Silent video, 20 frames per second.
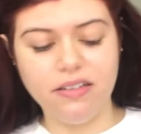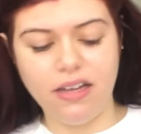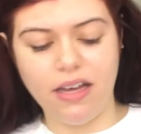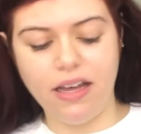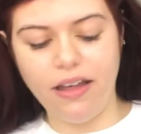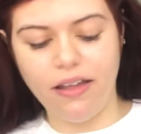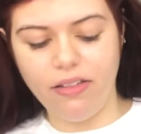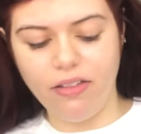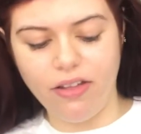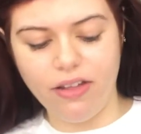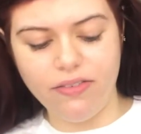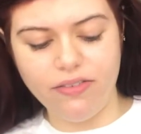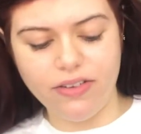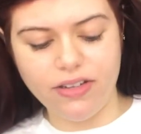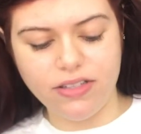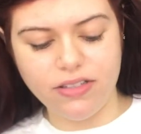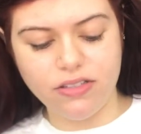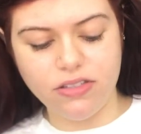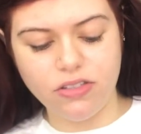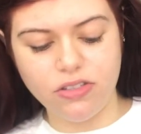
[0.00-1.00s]
I love
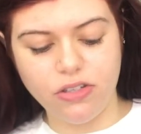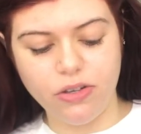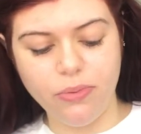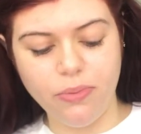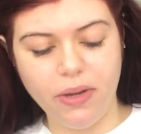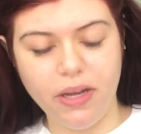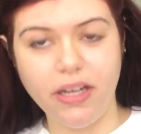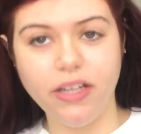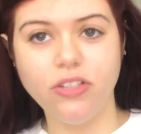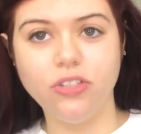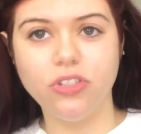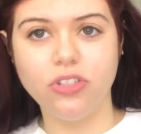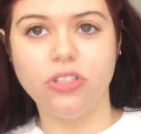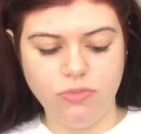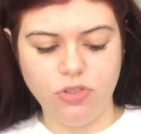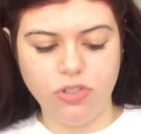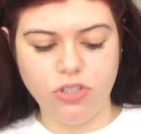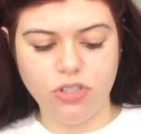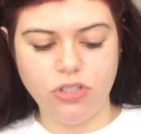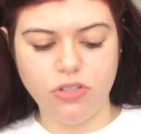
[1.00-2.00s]
it so much.
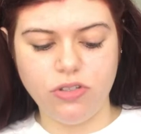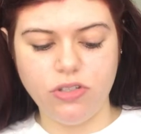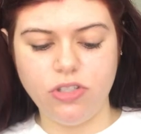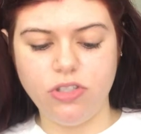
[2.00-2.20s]
I'm just going